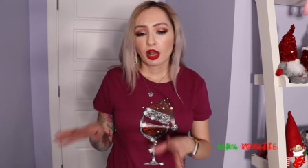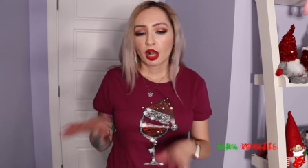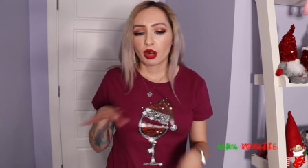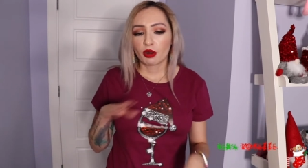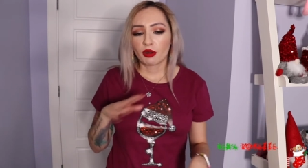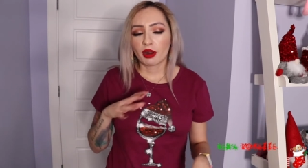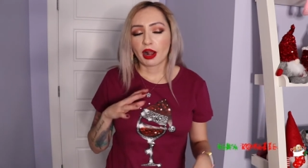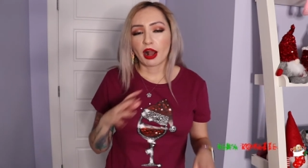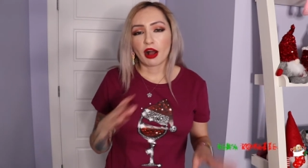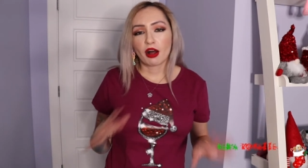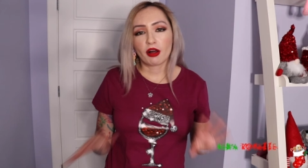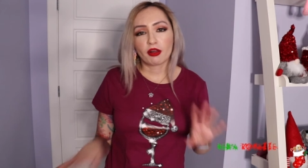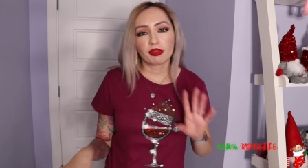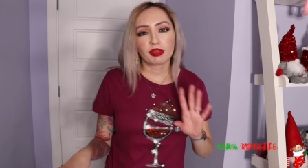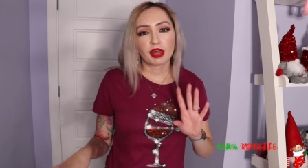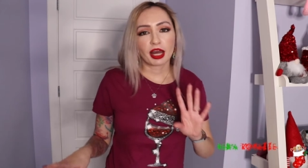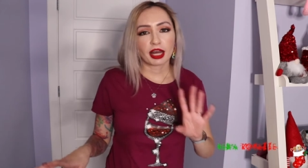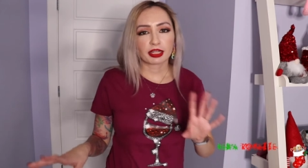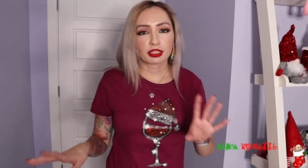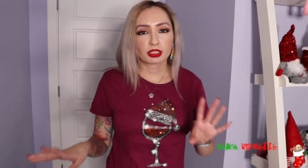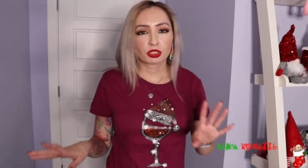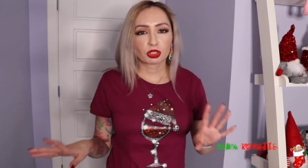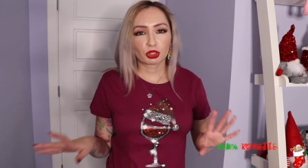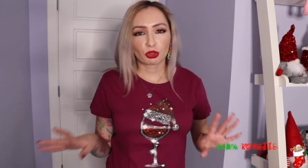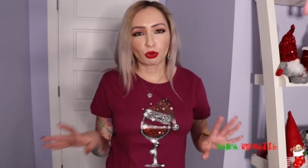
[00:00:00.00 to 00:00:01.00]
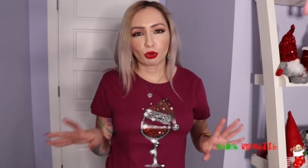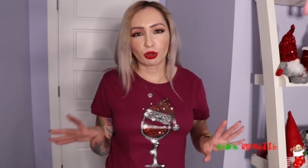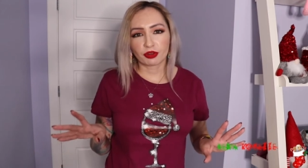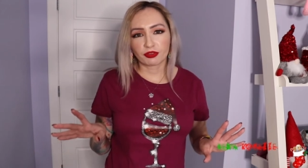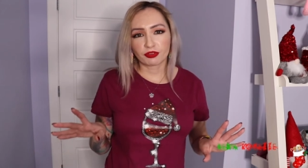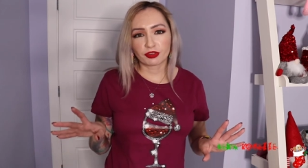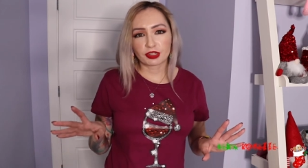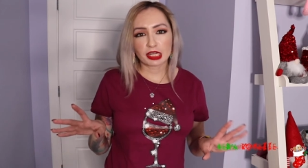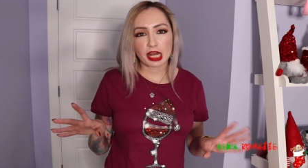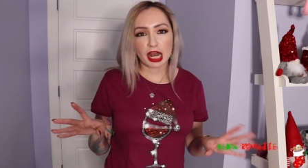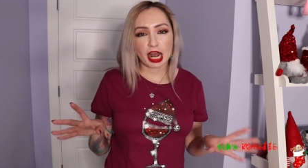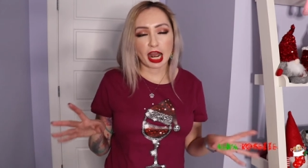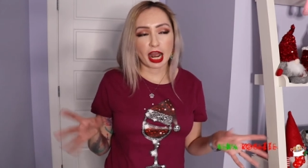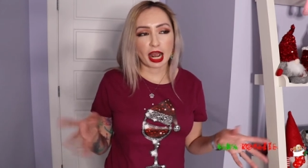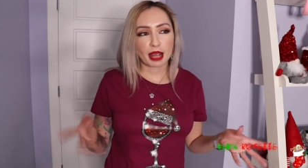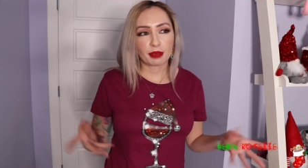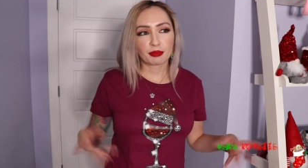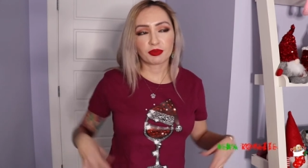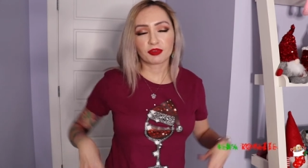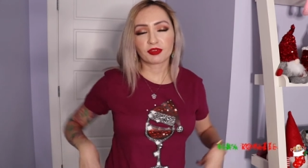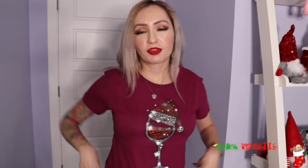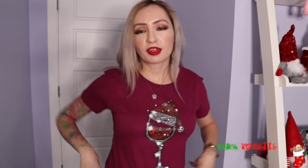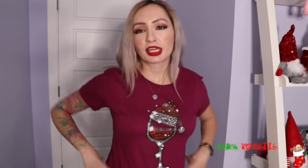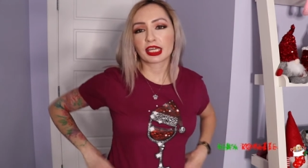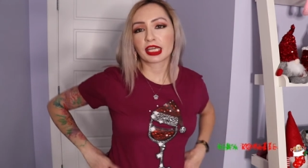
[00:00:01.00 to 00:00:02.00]
around that sort of
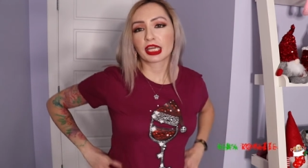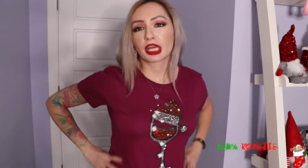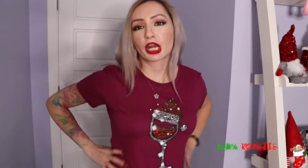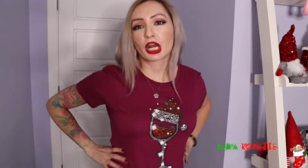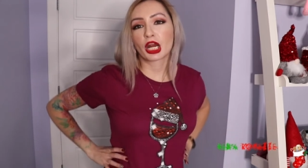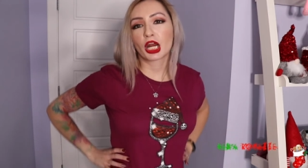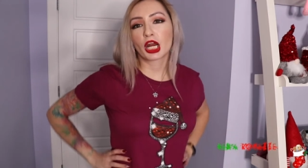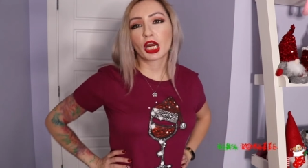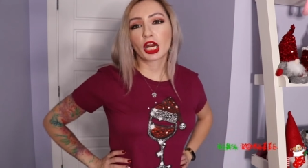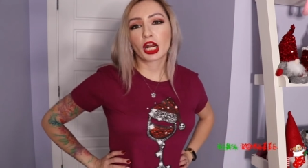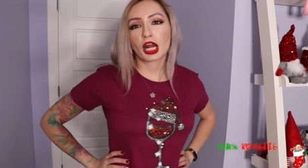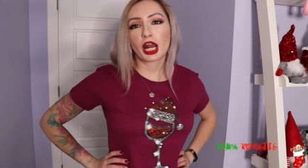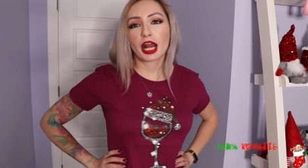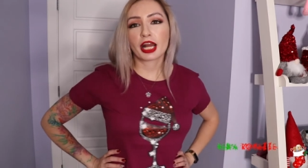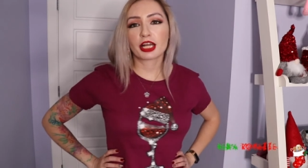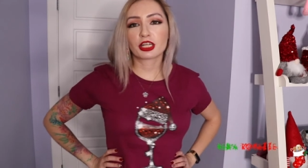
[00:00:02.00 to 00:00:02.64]
time of the year.